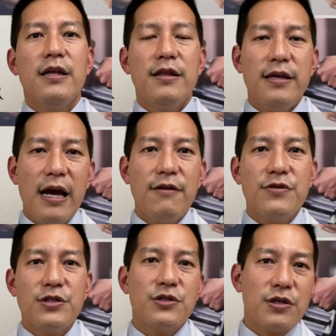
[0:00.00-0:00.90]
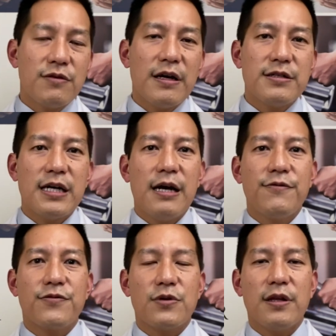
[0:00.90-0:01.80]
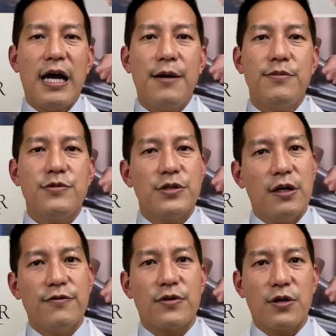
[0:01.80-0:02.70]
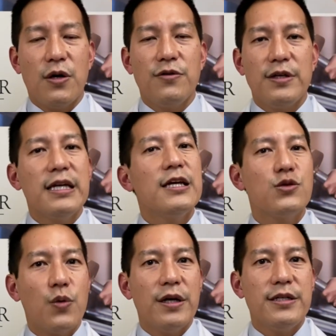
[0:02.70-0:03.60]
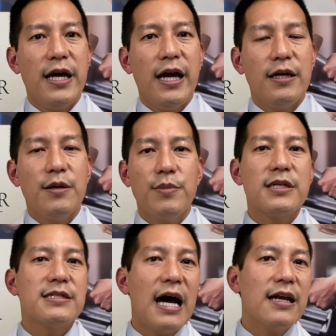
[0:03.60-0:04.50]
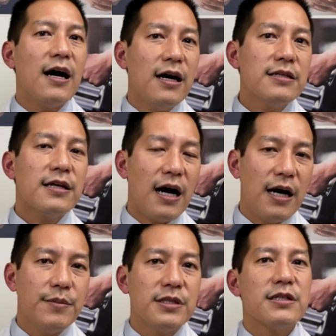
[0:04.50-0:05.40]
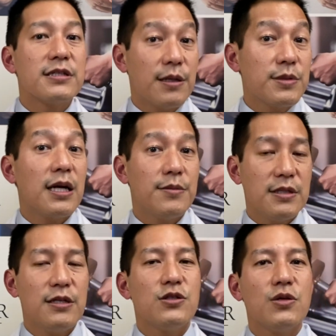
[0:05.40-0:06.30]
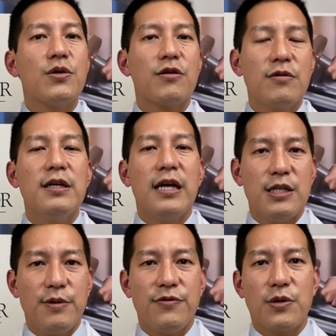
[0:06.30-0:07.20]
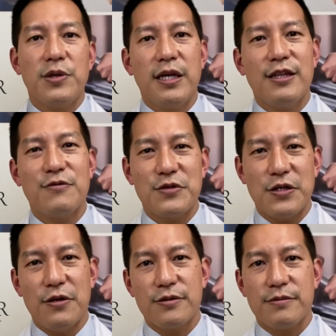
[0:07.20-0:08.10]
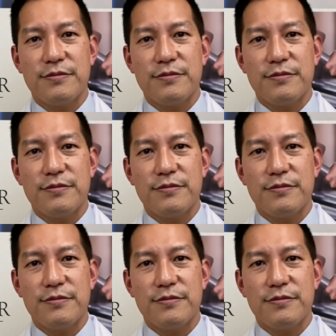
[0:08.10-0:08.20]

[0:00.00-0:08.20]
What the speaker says: The average turnaround time for a lab result for COVID is 1 day, but it's not uncommon to sometimes need 2 or 3 days before we get the result.